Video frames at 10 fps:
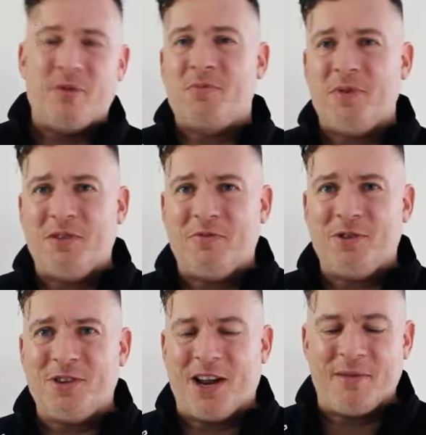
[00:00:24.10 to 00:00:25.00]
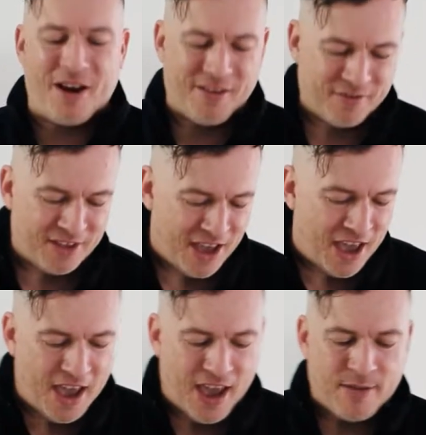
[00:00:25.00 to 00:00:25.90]
Where I'm speaking in front of the camera.
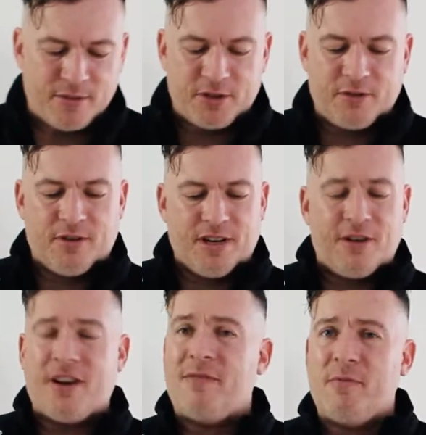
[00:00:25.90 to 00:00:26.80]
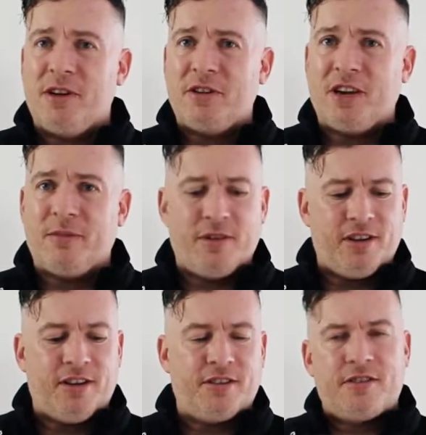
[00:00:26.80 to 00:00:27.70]
Um, so now that I have a bit of time
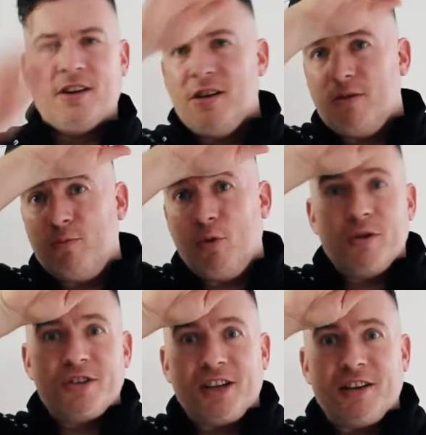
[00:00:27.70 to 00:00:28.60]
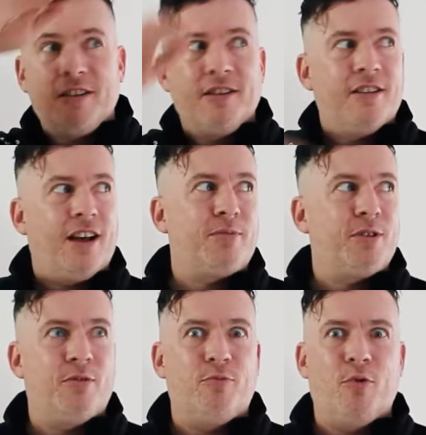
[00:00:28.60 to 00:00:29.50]
in this roasting,
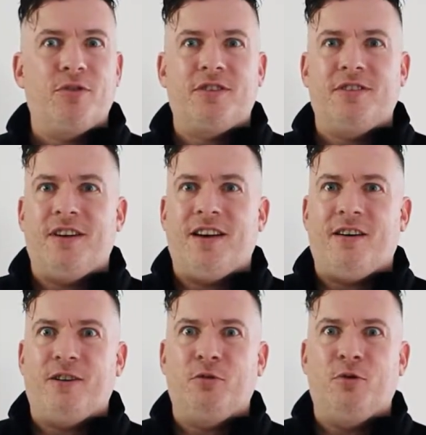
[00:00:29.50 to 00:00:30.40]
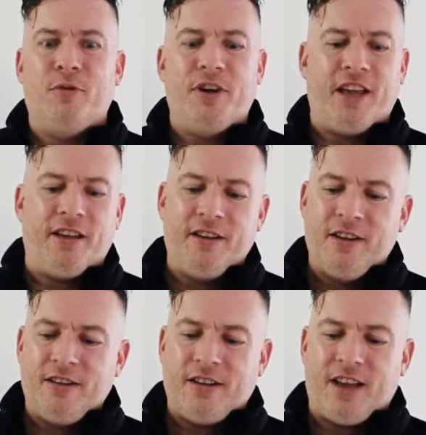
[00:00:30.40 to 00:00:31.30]
absolutely roasting uh, October day,
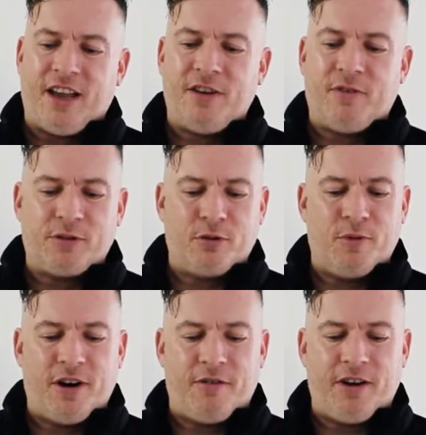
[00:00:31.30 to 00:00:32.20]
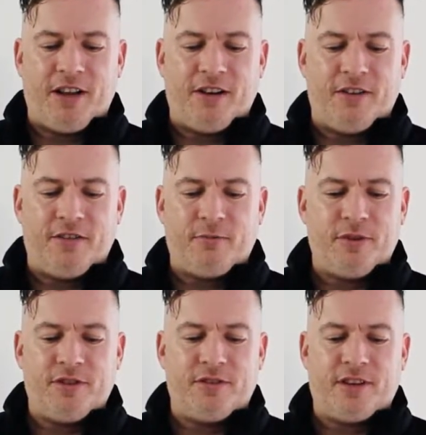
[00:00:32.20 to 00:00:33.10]
uh, end of October here in England,
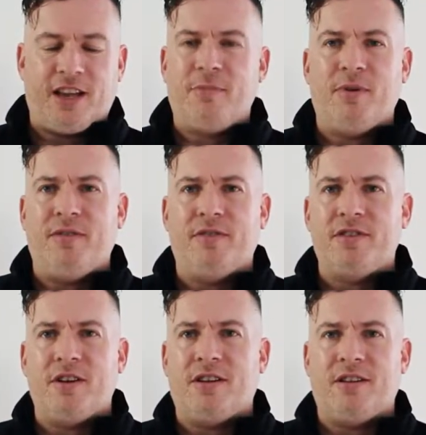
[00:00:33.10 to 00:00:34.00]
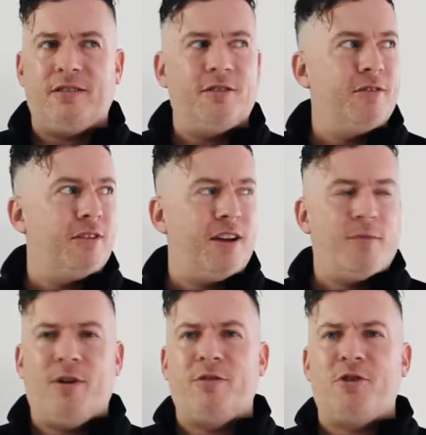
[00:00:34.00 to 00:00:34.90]
which is I can't believe it's not. A, uh, you know,
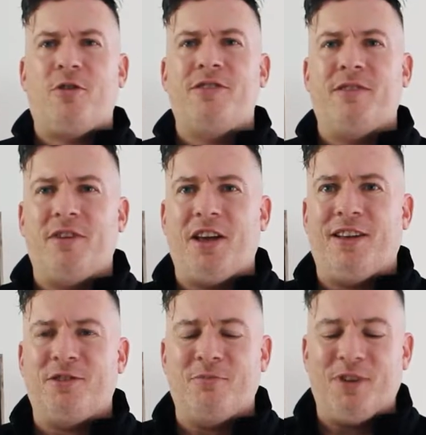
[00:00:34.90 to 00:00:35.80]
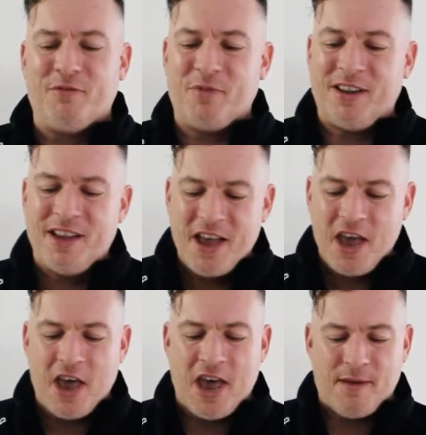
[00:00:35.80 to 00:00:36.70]
I'm wearing shorts every day. It's unbelievable.
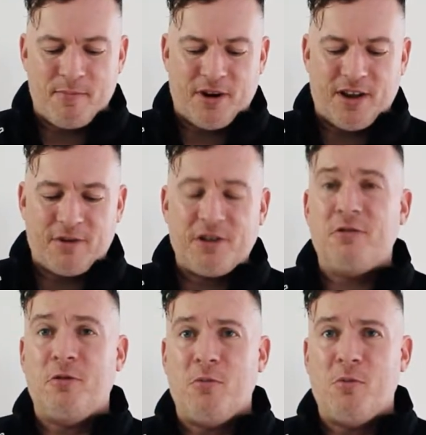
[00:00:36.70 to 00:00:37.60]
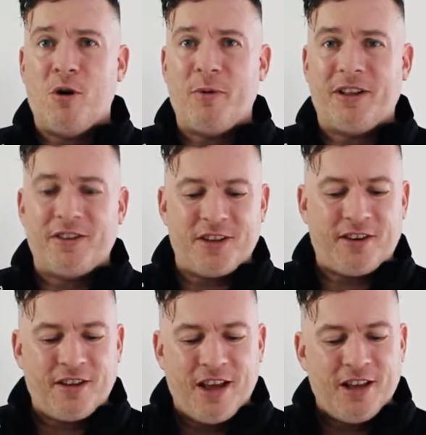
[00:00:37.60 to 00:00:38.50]
Um, but uh, what do you do? Global warming. That's
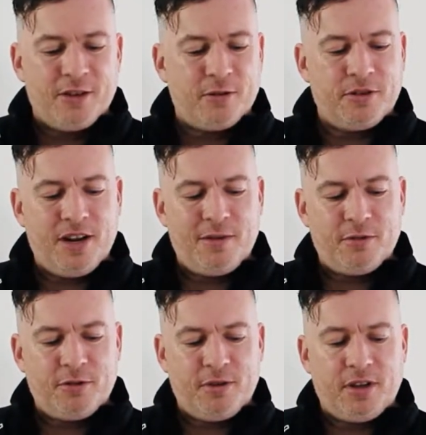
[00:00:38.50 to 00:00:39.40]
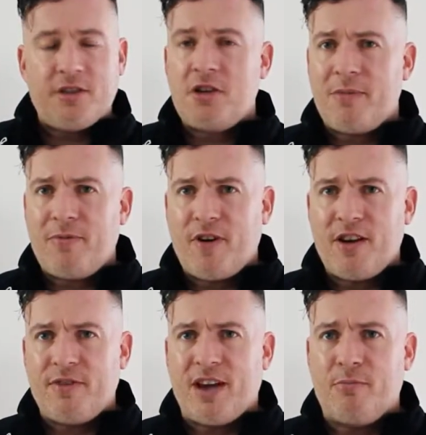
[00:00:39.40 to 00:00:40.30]
it. So today we're doing the top
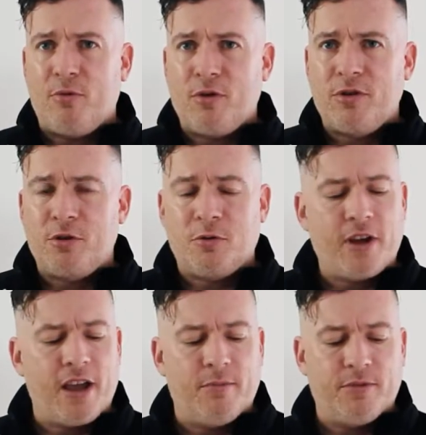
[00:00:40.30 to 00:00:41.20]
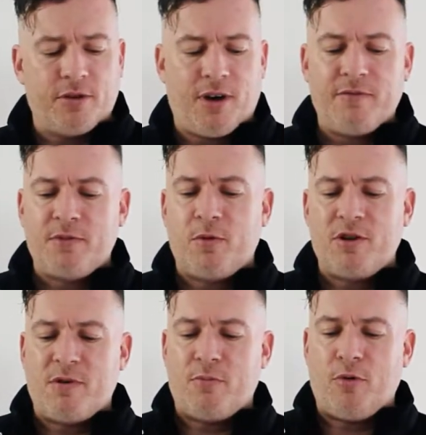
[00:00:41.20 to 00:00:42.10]
five uh, broken sword games. So I haven't
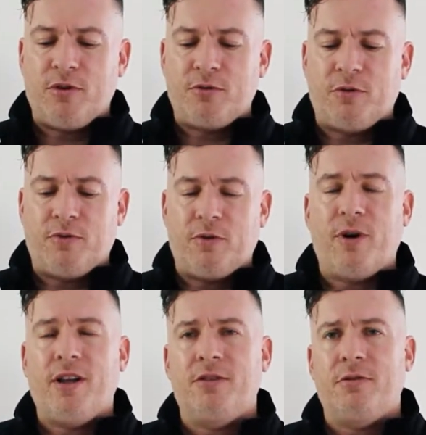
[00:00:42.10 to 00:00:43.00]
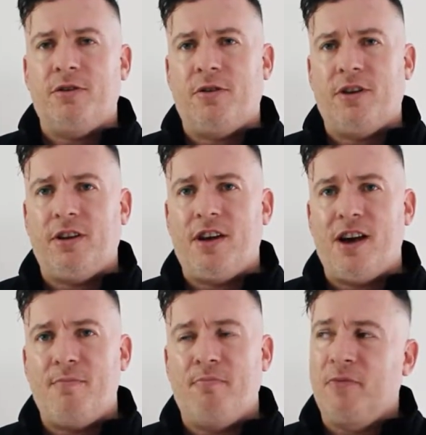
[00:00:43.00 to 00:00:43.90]
spoken about broken sword for a while, so I thought I'd
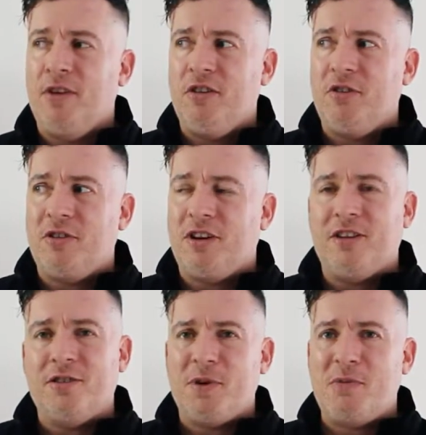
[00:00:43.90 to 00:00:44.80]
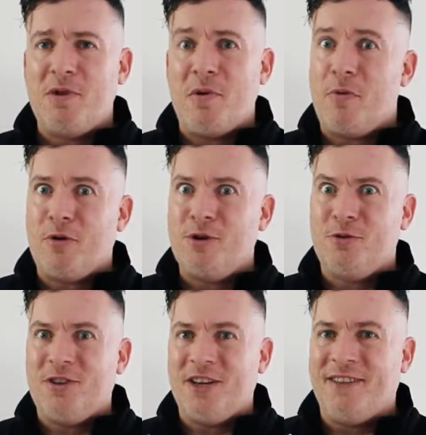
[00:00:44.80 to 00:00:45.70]
um, you know kind of speak a bit about broken
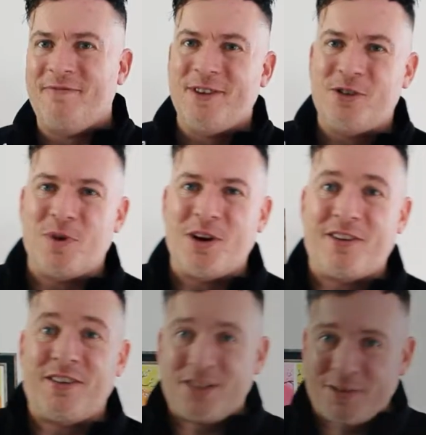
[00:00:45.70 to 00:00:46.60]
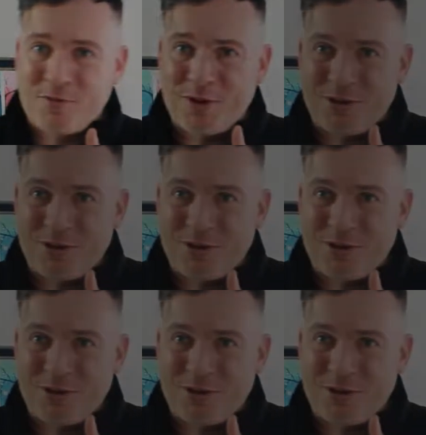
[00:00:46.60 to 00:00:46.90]
sword today. So why not? Let's have a quick